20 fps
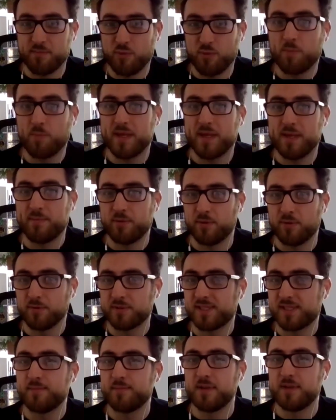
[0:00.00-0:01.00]
more people
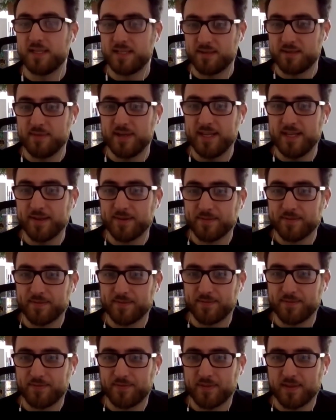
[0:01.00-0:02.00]
similar to me.
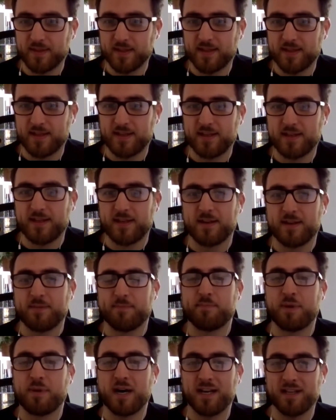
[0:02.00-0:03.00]

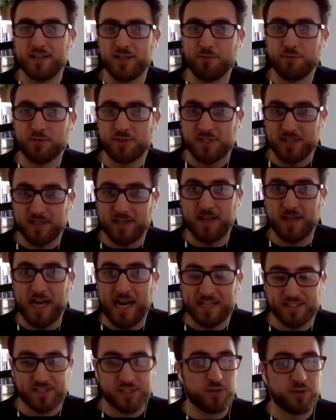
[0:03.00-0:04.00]
But it was
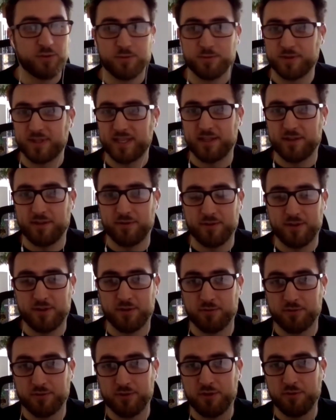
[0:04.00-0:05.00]
at school,
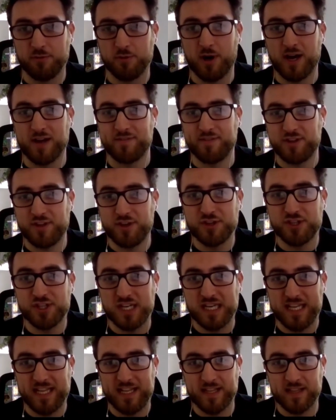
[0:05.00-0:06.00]
you were either
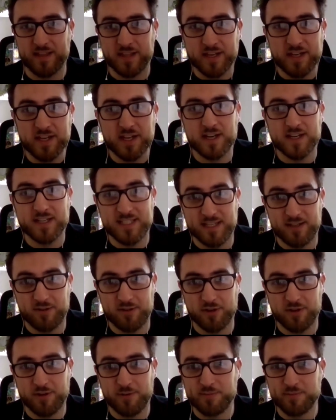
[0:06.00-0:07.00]
usually the nerdy
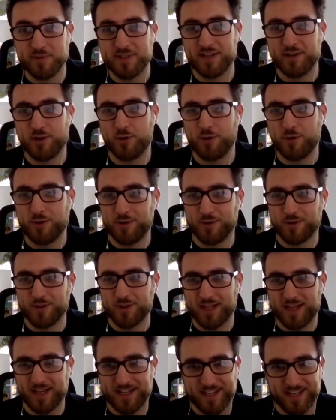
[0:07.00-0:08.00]
group,
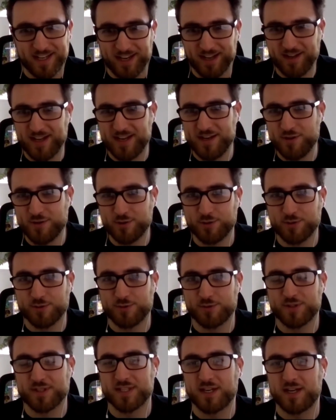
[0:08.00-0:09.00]
like indoors
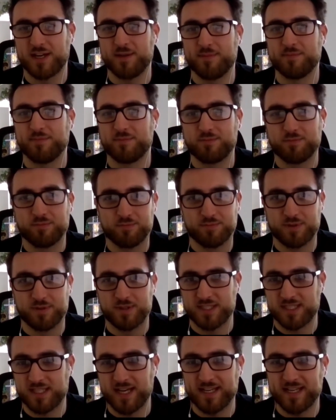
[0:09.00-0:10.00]
all the time,
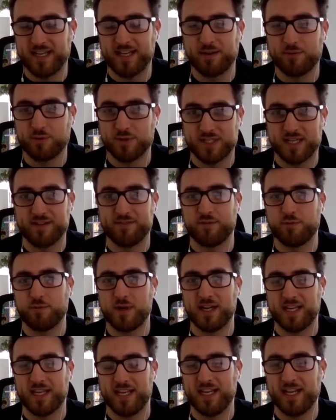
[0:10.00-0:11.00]
studying, whatever,
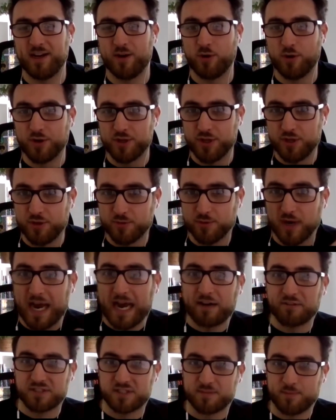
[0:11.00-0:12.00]
working, or you were
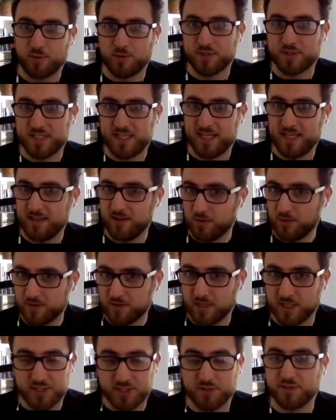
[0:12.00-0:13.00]
out sporty or
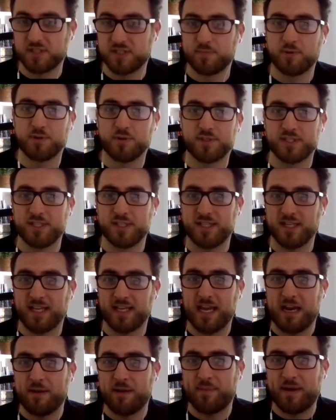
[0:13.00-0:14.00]
like doing sports and you didn't
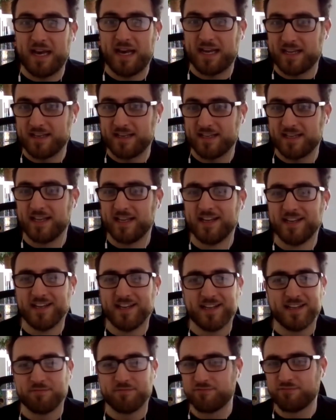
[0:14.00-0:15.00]
care about it.
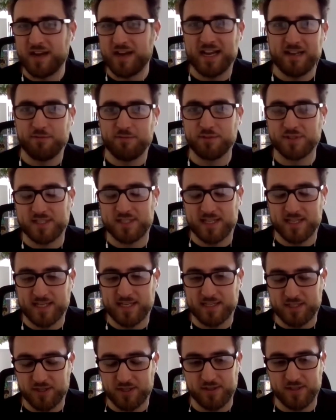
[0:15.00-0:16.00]
Rarely was
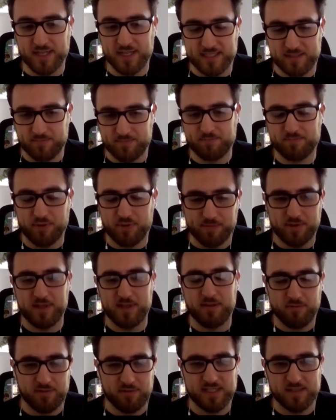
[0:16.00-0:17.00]
the two. That's probably
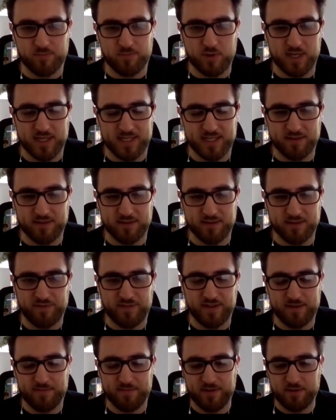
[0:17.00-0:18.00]
the reason why I didn't really
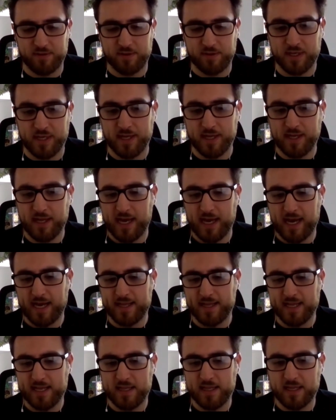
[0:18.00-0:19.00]
fit in very well.
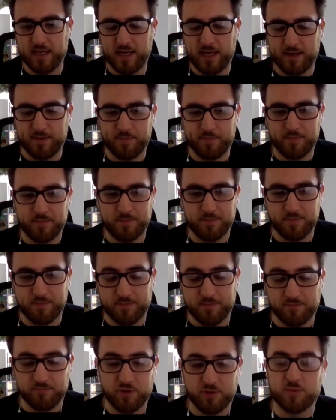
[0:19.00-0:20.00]
And then
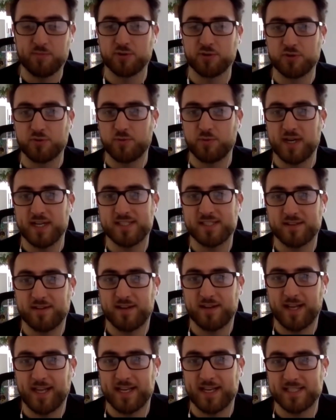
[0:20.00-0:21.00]
role model wise,
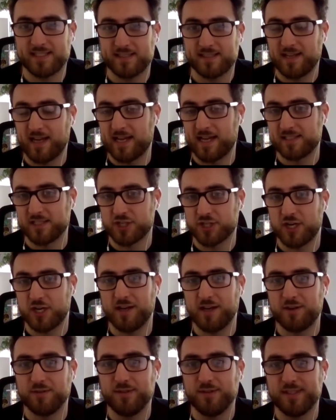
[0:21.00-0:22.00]
I guess as a
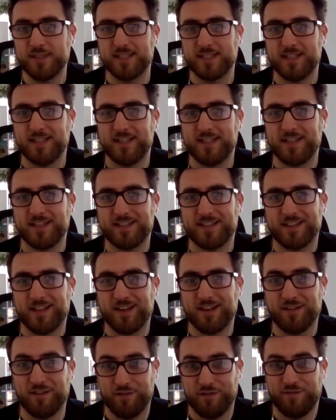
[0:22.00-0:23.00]
child,
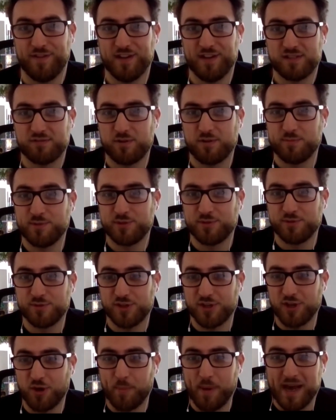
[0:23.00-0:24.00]
your first role models
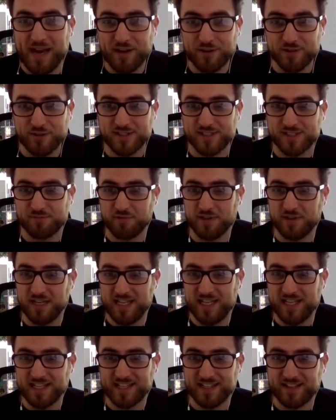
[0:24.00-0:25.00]
are your parents,
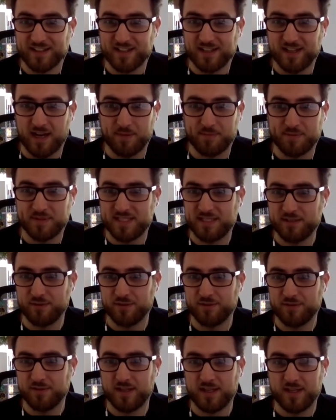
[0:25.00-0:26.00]
really, up
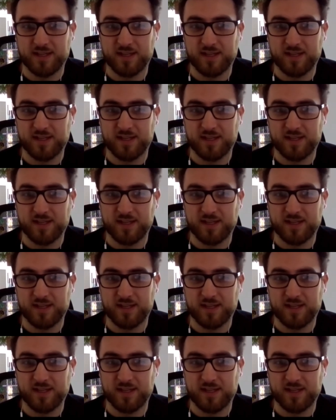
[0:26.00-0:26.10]
until